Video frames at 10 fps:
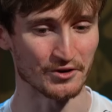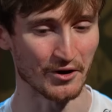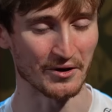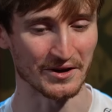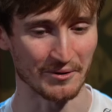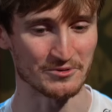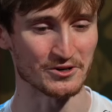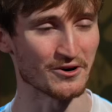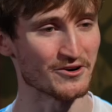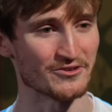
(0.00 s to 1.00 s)
going. I'm
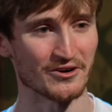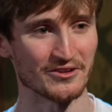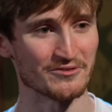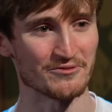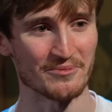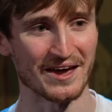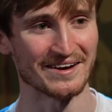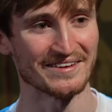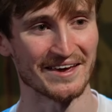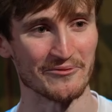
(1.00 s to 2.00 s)
sure our adrenaline from
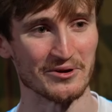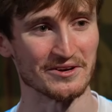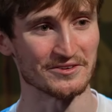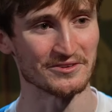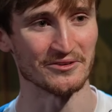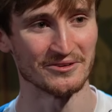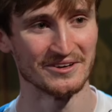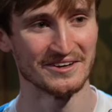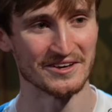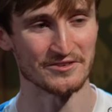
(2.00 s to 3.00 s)
that win is
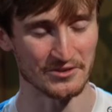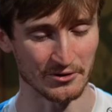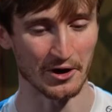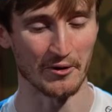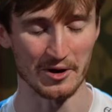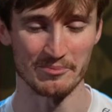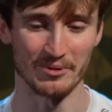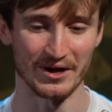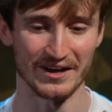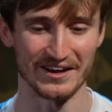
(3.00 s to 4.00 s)
still going,
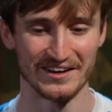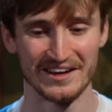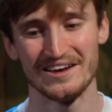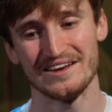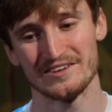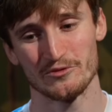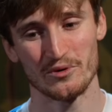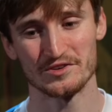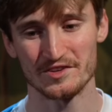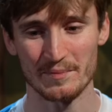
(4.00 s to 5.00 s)
but
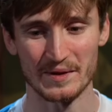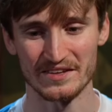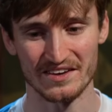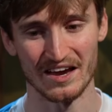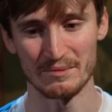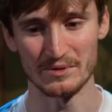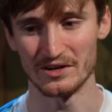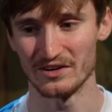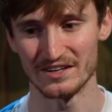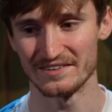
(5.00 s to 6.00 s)
one step at a time. You
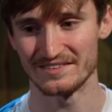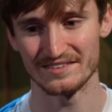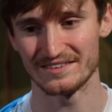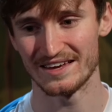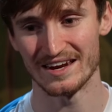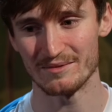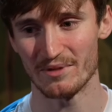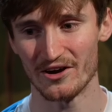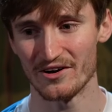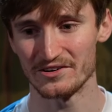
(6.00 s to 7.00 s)
know, getting
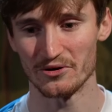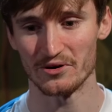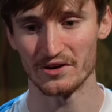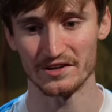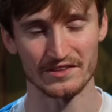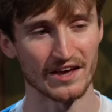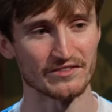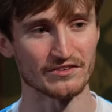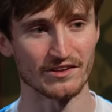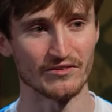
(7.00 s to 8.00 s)
better at Dota at
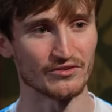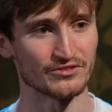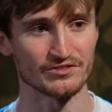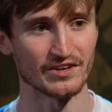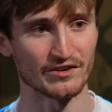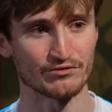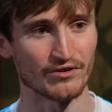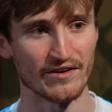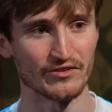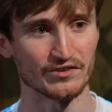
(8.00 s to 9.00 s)
this level just takes
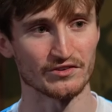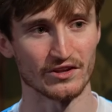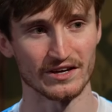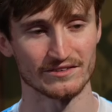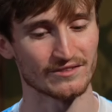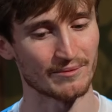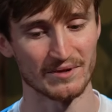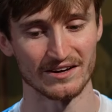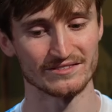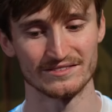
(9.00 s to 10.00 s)
forever. So like, I
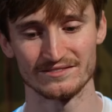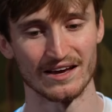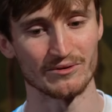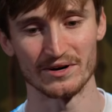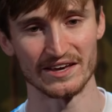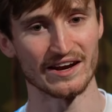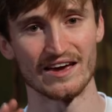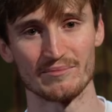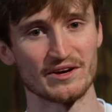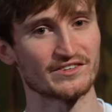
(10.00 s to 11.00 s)
don't want to get
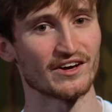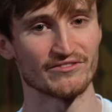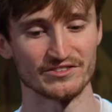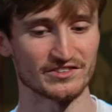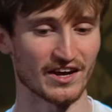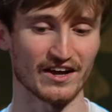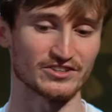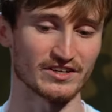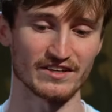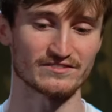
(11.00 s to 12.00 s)
ahead of myself and say I
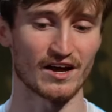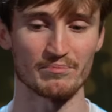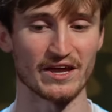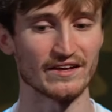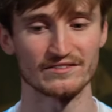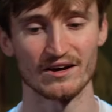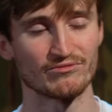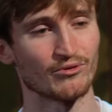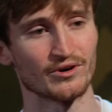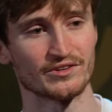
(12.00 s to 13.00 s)
should get top 8, top
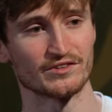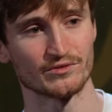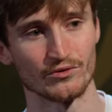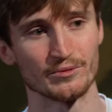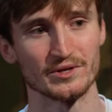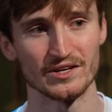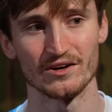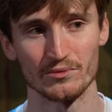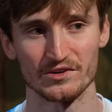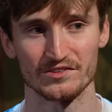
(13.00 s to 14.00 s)
4 at this tournament. You know,
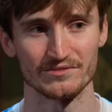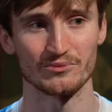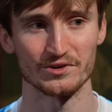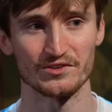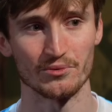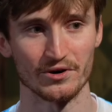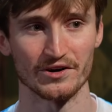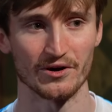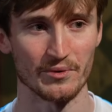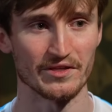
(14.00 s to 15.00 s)
we're still
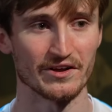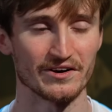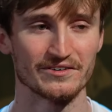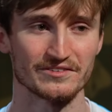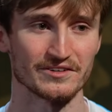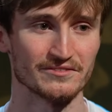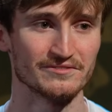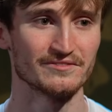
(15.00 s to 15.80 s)
working our way there. So